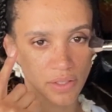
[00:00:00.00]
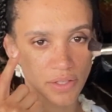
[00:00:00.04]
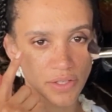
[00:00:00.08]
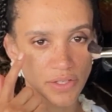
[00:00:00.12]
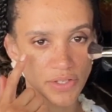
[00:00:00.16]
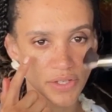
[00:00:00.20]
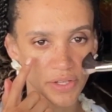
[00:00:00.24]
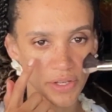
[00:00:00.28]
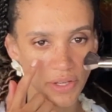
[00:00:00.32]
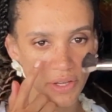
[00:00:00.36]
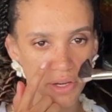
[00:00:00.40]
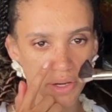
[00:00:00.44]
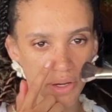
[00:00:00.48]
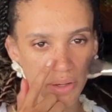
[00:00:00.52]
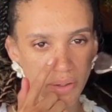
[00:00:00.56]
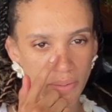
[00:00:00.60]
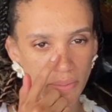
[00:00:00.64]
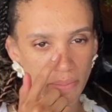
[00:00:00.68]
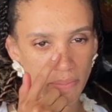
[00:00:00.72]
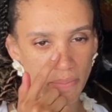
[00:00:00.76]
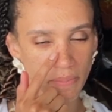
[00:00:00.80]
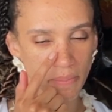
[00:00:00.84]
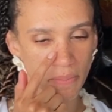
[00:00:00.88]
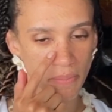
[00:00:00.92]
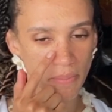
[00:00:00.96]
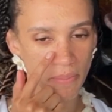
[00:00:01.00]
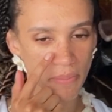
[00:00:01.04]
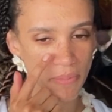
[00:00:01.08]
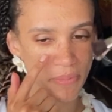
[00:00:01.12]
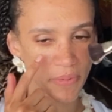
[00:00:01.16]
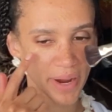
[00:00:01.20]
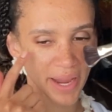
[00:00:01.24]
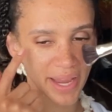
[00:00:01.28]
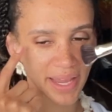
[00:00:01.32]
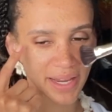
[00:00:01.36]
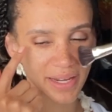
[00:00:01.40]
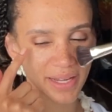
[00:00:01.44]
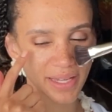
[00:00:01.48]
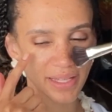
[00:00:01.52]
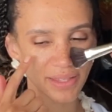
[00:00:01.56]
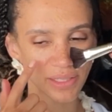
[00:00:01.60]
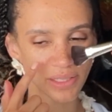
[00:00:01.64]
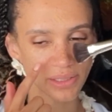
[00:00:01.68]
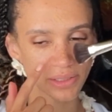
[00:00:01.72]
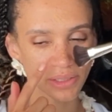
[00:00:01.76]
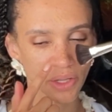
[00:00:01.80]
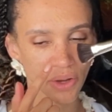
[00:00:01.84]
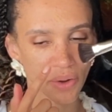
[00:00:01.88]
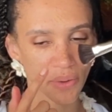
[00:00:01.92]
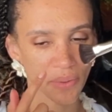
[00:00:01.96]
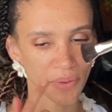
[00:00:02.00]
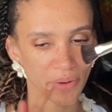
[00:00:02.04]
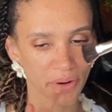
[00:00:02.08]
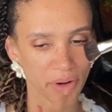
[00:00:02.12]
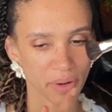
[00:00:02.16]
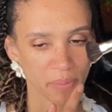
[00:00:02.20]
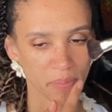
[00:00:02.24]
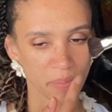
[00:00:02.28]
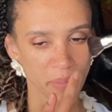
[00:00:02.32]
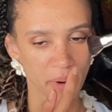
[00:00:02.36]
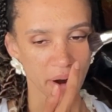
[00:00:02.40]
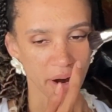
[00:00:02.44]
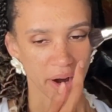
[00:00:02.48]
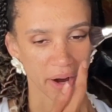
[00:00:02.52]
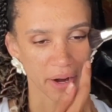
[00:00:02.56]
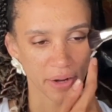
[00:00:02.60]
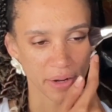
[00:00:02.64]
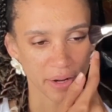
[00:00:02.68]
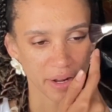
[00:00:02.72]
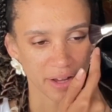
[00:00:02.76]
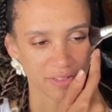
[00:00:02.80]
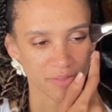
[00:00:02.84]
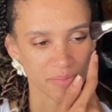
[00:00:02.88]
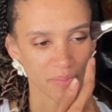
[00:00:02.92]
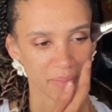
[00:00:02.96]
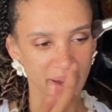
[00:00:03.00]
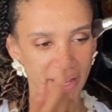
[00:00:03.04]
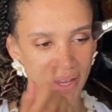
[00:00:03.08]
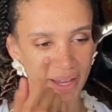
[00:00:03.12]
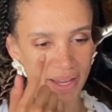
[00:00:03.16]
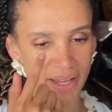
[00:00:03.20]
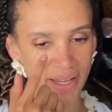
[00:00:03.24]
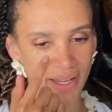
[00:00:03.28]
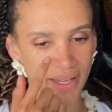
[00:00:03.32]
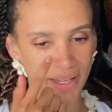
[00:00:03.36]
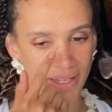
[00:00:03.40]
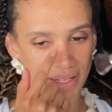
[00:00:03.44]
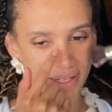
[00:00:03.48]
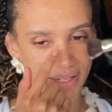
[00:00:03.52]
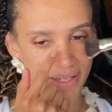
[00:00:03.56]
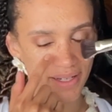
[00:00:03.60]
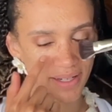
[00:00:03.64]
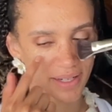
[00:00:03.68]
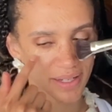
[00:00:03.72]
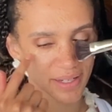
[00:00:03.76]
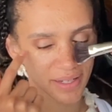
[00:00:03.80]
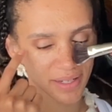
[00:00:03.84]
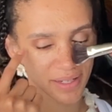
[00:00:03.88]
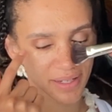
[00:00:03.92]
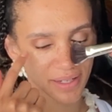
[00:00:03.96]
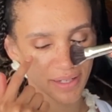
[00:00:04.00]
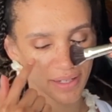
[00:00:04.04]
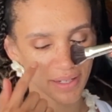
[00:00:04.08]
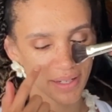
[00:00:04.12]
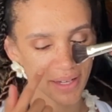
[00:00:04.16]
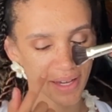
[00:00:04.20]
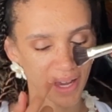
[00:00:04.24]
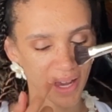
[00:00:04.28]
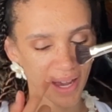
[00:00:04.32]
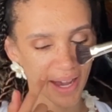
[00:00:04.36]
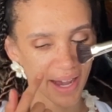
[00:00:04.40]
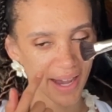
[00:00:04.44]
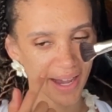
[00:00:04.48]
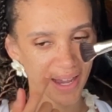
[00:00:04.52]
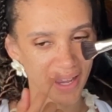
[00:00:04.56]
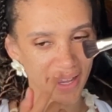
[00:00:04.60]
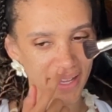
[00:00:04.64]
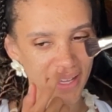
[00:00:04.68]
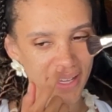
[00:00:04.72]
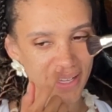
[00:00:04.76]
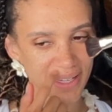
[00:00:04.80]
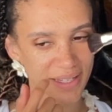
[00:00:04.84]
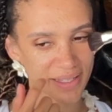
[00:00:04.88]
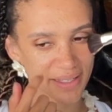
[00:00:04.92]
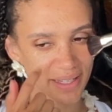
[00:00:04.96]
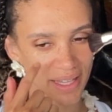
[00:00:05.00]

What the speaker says: So you're brightening the lower part of my eye?